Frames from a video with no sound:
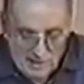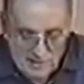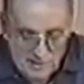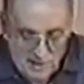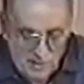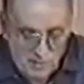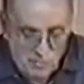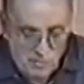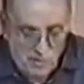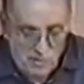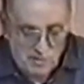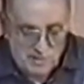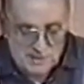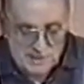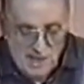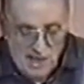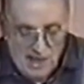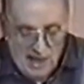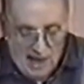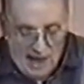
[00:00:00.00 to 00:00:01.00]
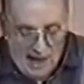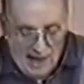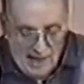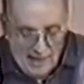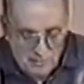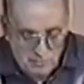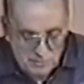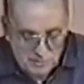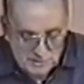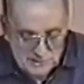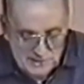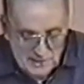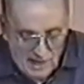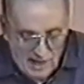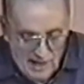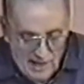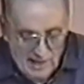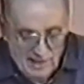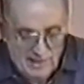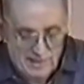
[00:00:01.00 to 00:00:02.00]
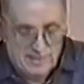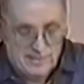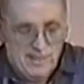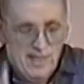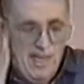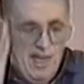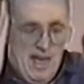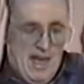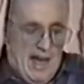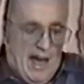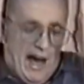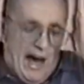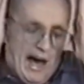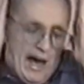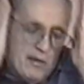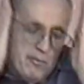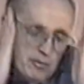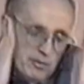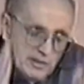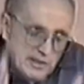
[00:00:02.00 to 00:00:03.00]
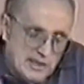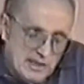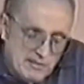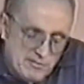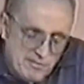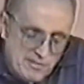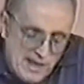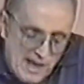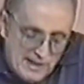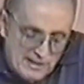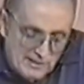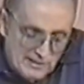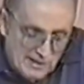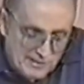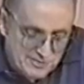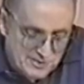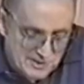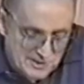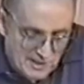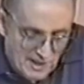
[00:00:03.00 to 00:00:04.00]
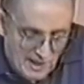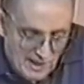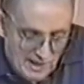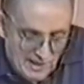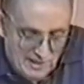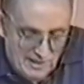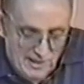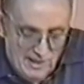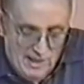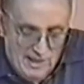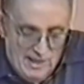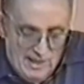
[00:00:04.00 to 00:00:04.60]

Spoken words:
In other words, I will tithe. I will give that left side.